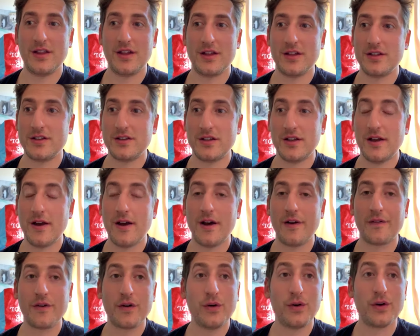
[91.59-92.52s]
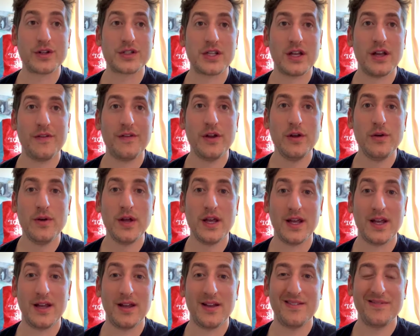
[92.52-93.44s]
That, of course, if you
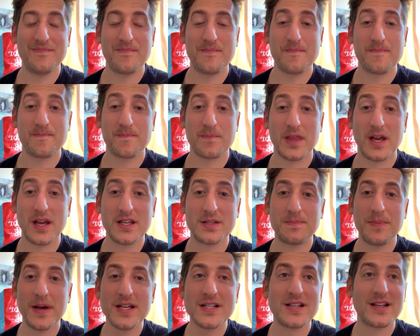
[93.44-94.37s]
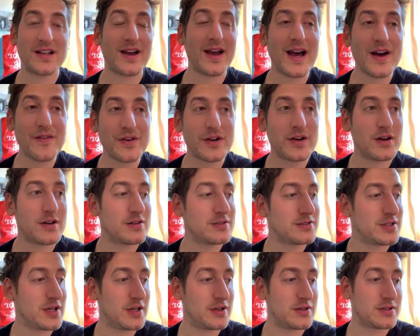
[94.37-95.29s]
eat, it's basic, like
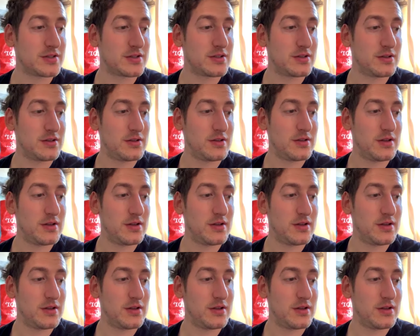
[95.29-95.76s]
avocado on toast.